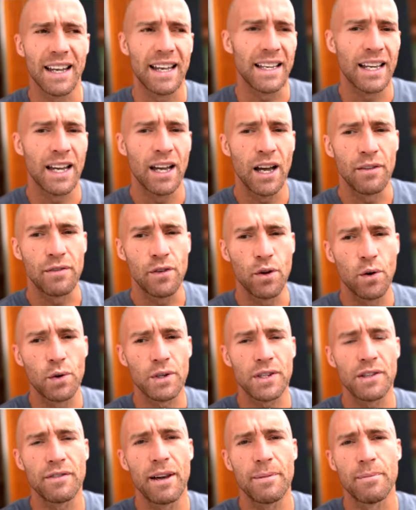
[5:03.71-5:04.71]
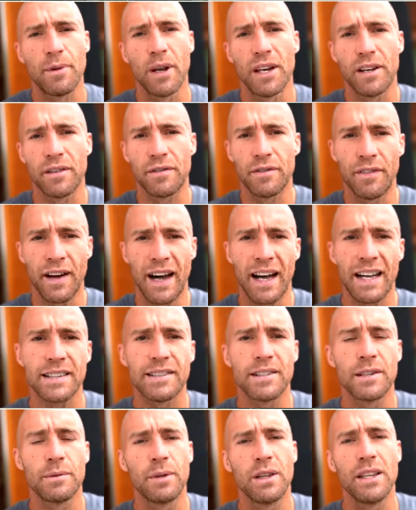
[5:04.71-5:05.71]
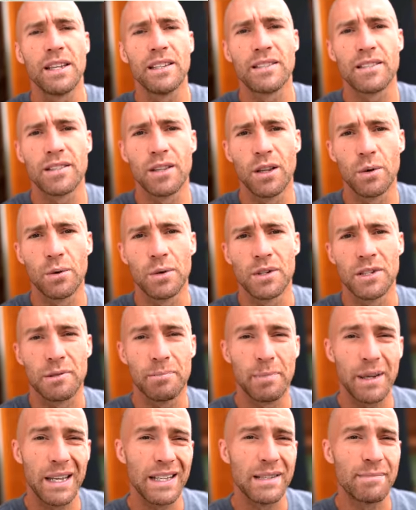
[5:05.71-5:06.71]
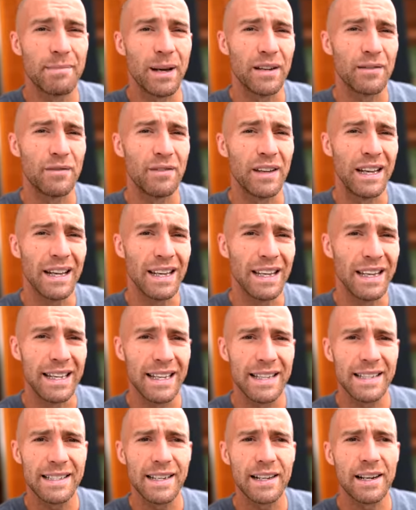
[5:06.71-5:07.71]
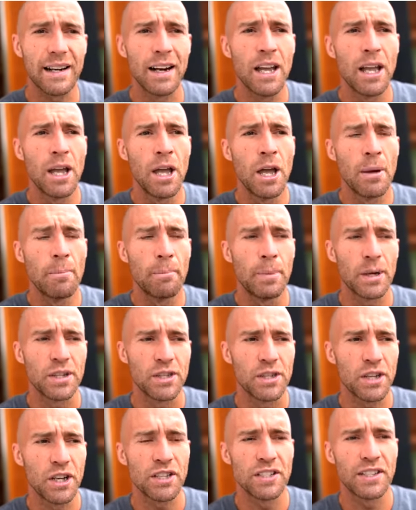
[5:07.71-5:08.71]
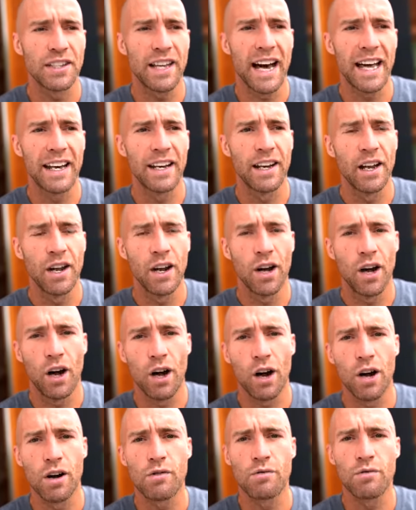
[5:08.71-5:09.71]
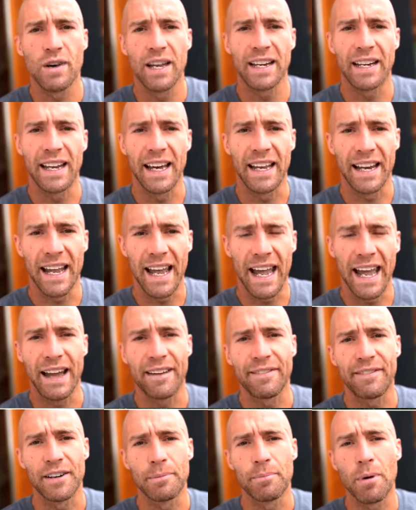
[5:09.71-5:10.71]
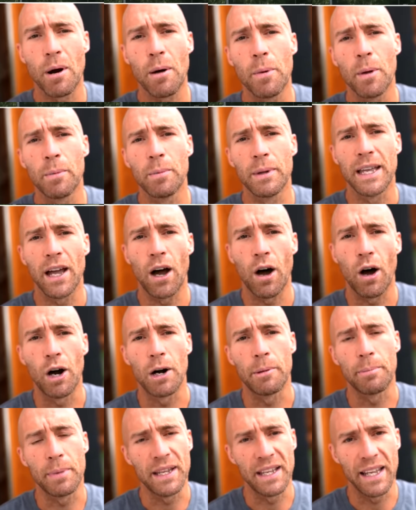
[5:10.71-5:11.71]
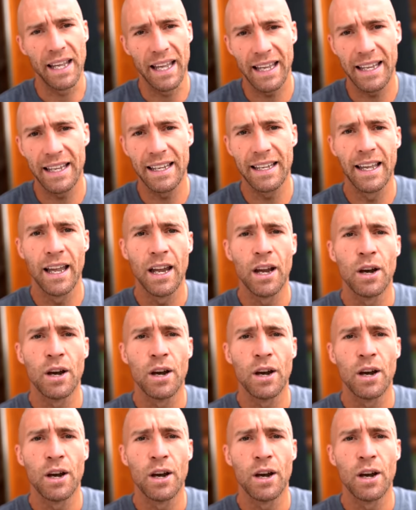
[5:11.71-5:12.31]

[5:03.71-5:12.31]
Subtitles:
like, of course, if I'm running faster, well, then slower speeds might feel easier, but just that heart rate and effort, probably RPE,